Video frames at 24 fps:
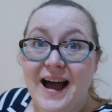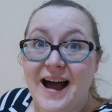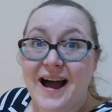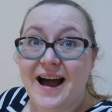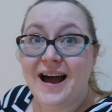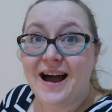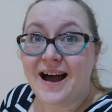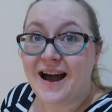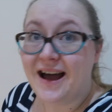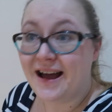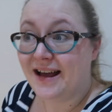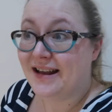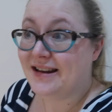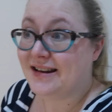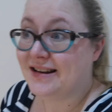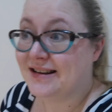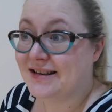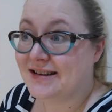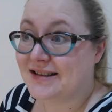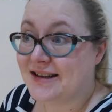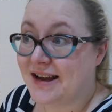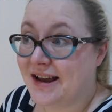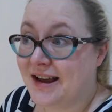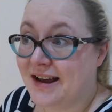
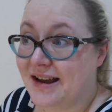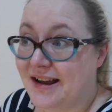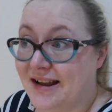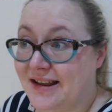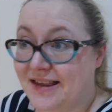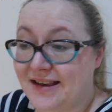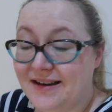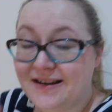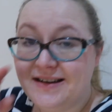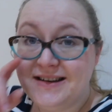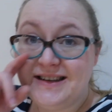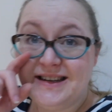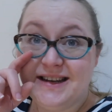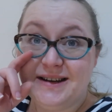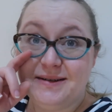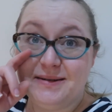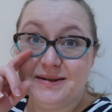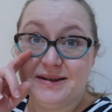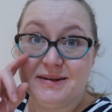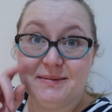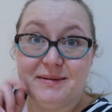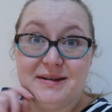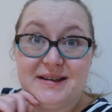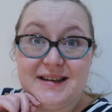and the idea
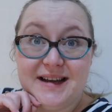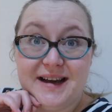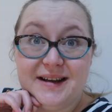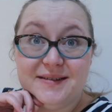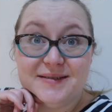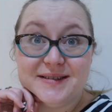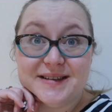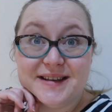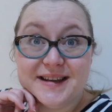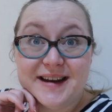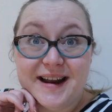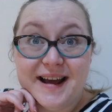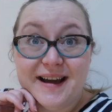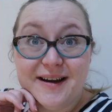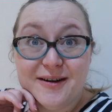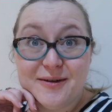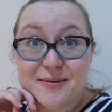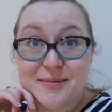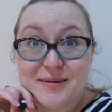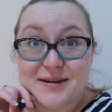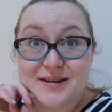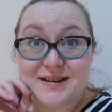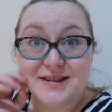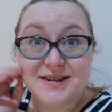was that my dad was going to
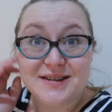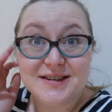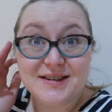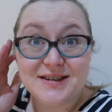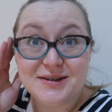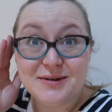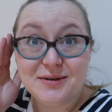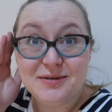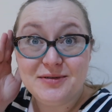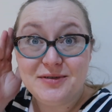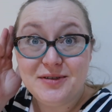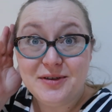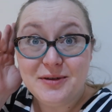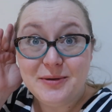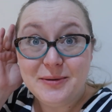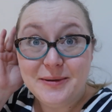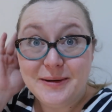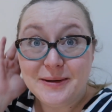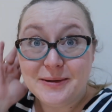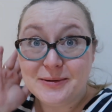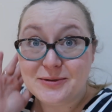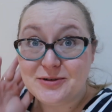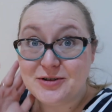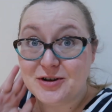help us just do a few
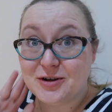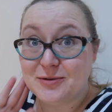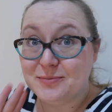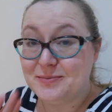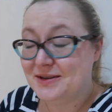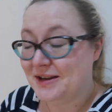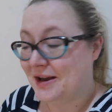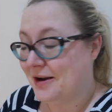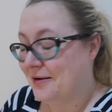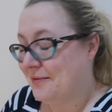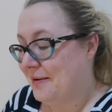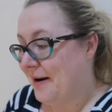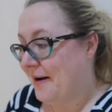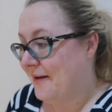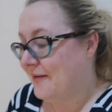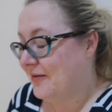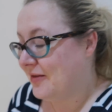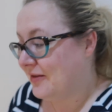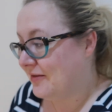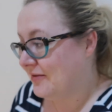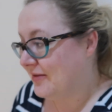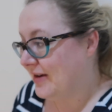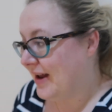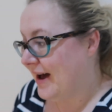little jobs
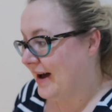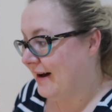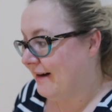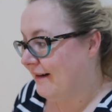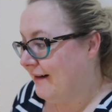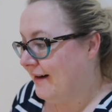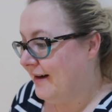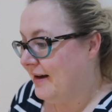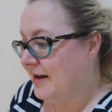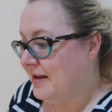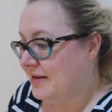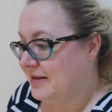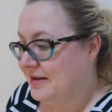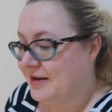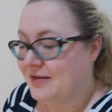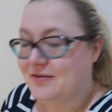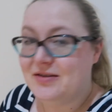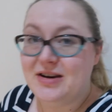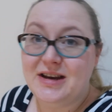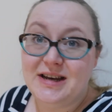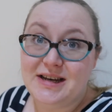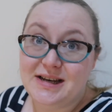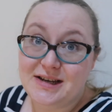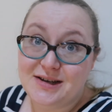around the flat that have
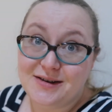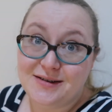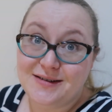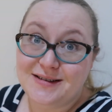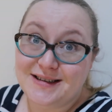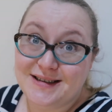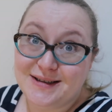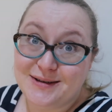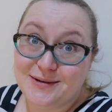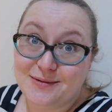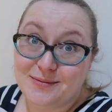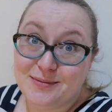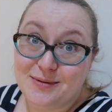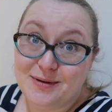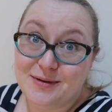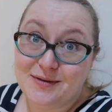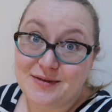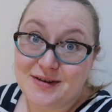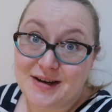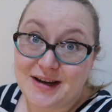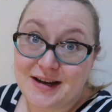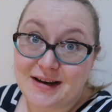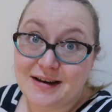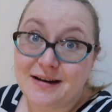needed doing since we've
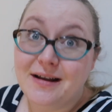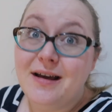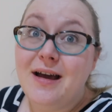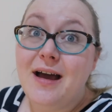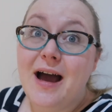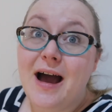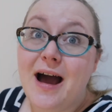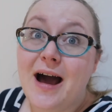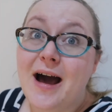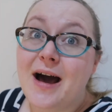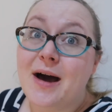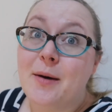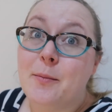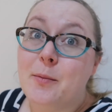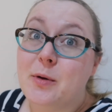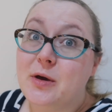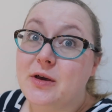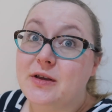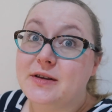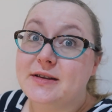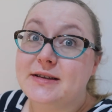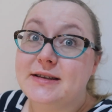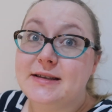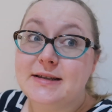moved in, and we
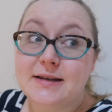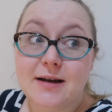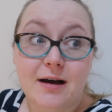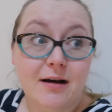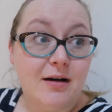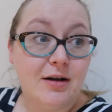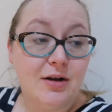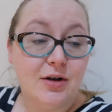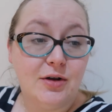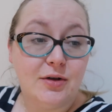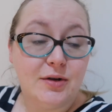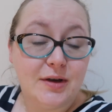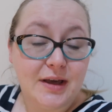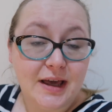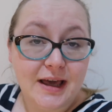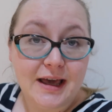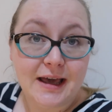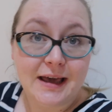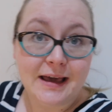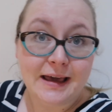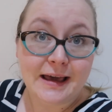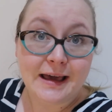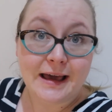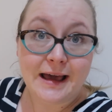could start
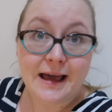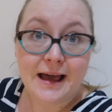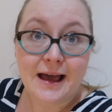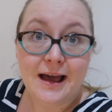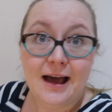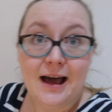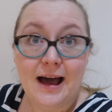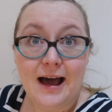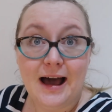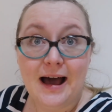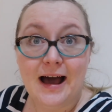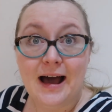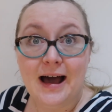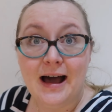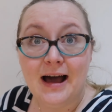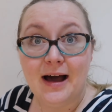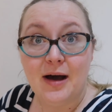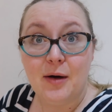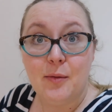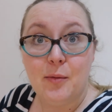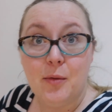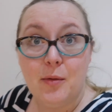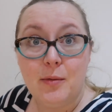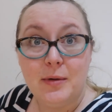looking
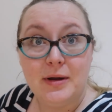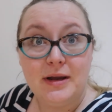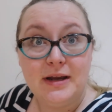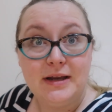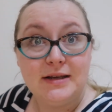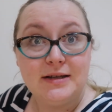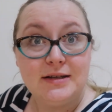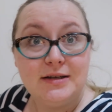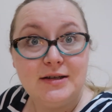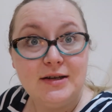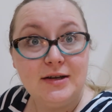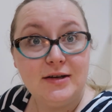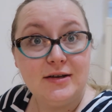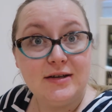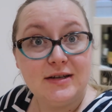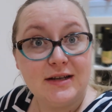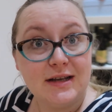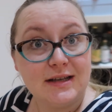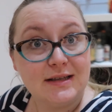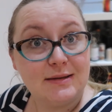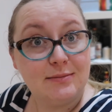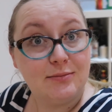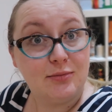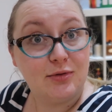at what we need to do to
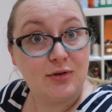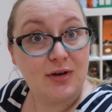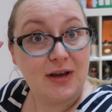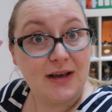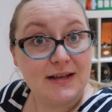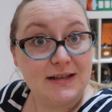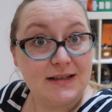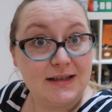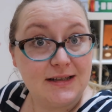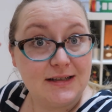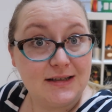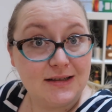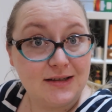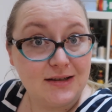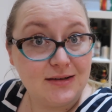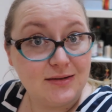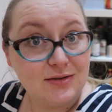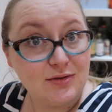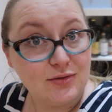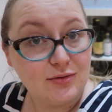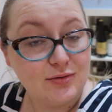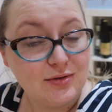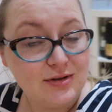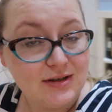get some bookcases
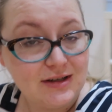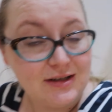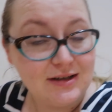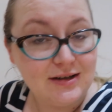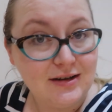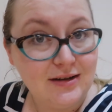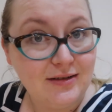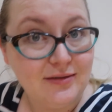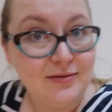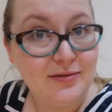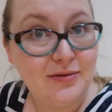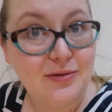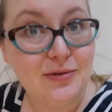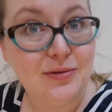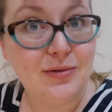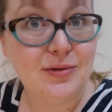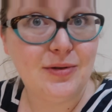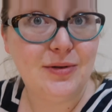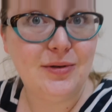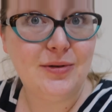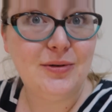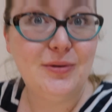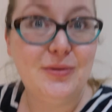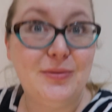sorted for
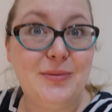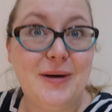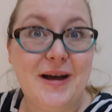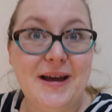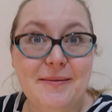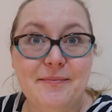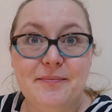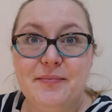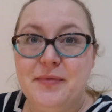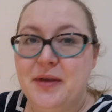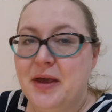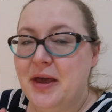the hallway.